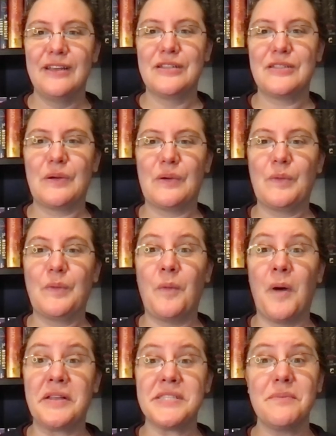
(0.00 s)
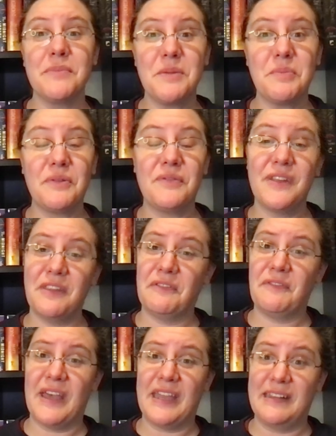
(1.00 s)
So while some people
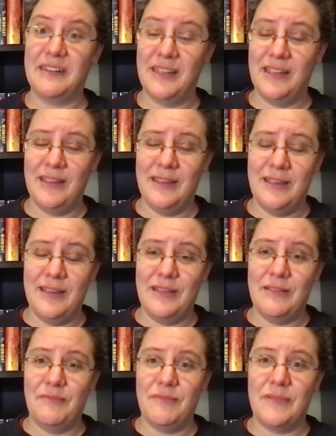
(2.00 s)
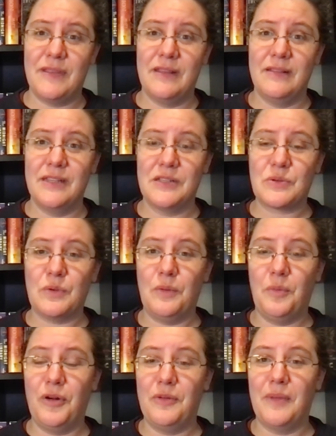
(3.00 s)
vilified the school
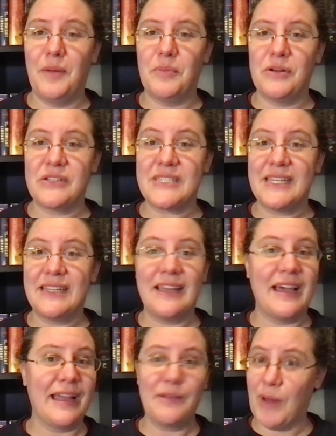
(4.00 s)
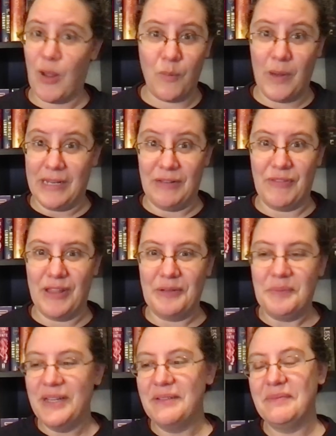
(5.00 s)
board members, I'm not one of
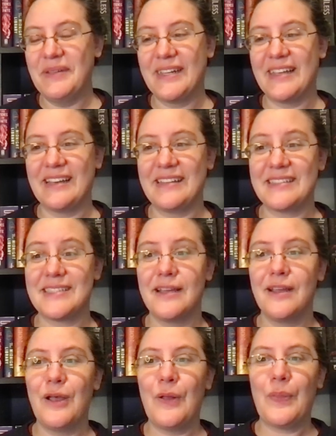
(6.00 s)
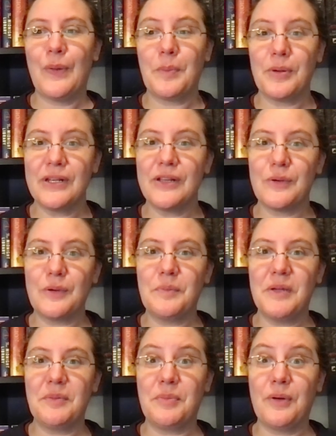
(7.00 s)
them because they're pretty cool
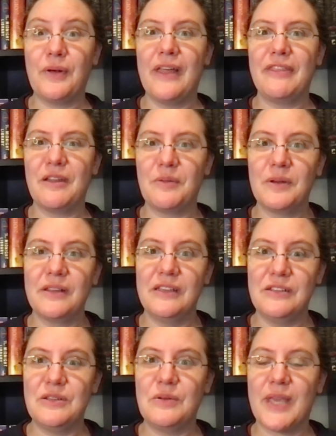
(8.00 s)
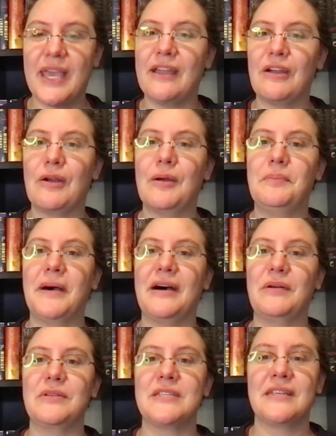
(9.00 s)
people and they really do care
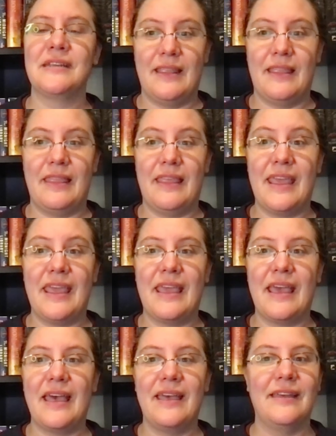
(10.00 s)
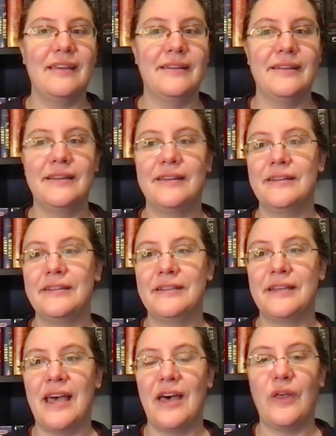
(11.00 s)
about the
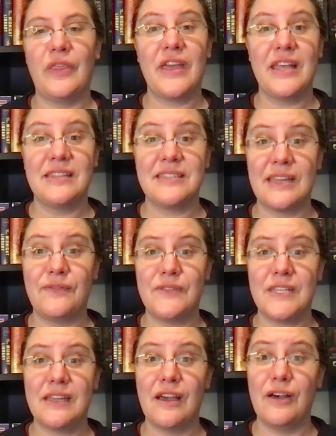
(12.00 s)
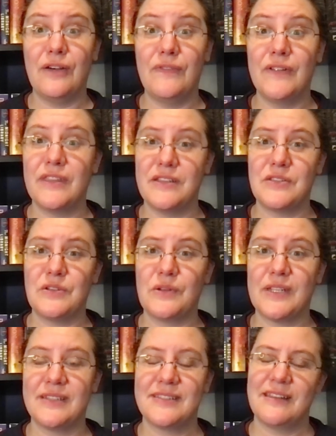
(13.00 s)
health and safety of the
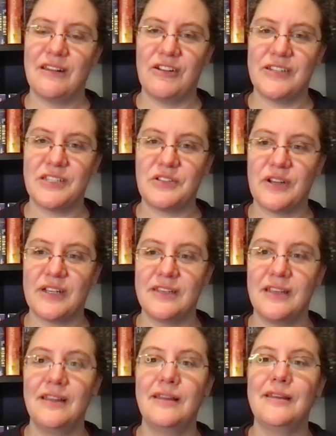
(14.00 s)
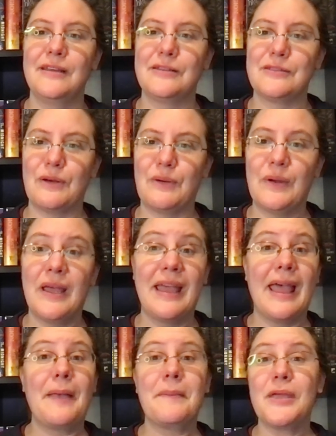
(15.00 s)
students in our district. So
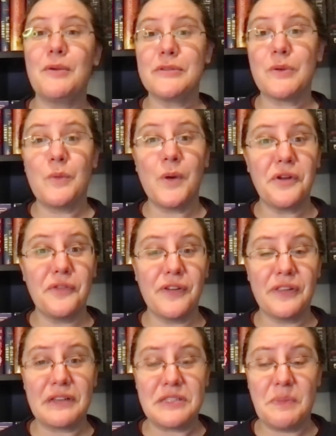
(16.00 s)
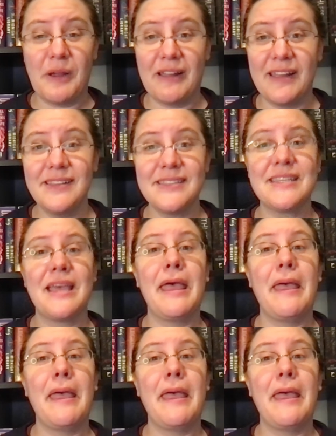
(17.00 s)
it was a wonderful experience.